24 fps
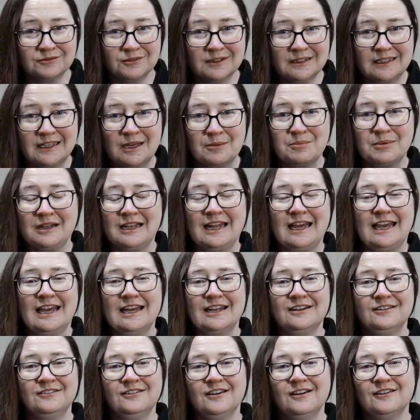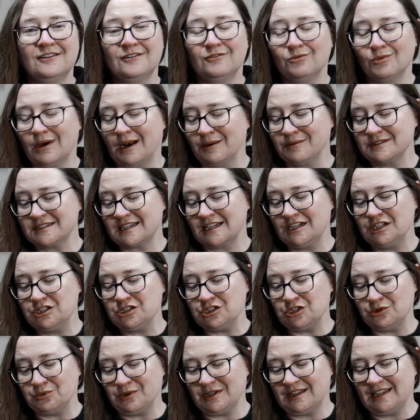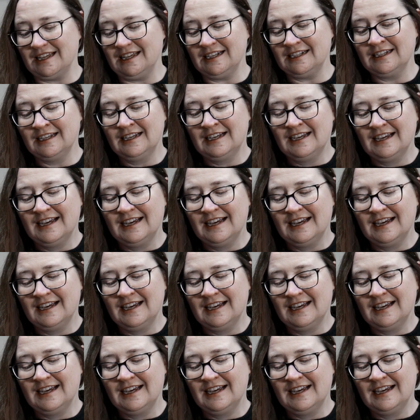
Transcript: really a plan of what I was going to do with it.